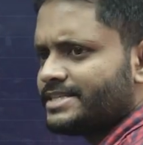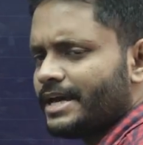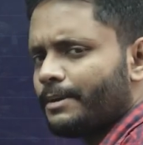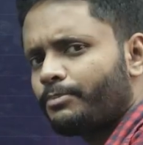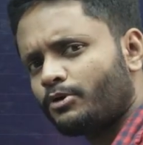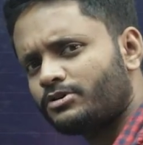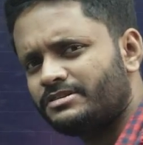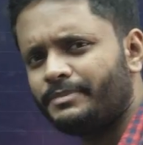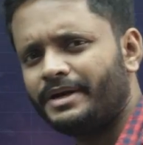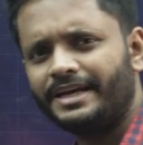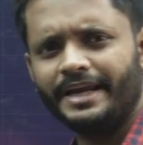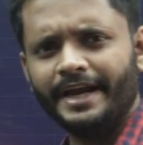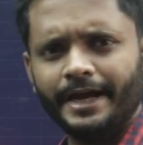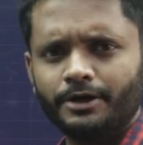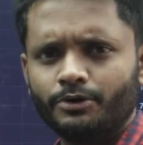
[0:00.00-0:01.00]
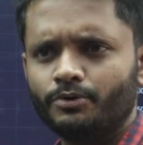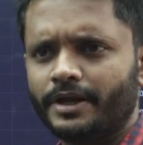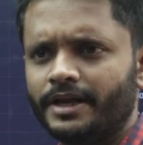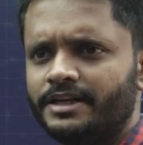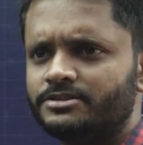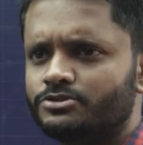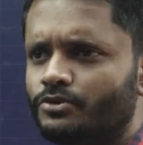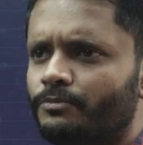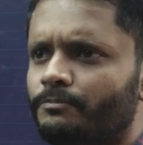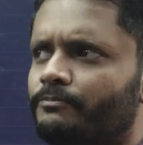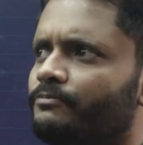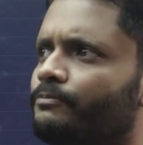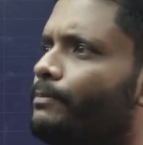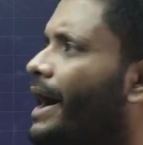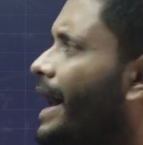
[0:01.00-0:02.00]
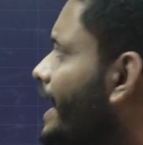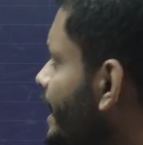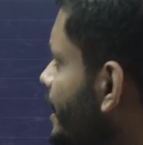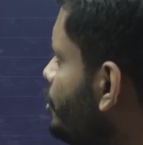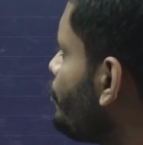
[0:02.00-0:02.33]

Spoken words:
say approximately 8 to 10 years. So by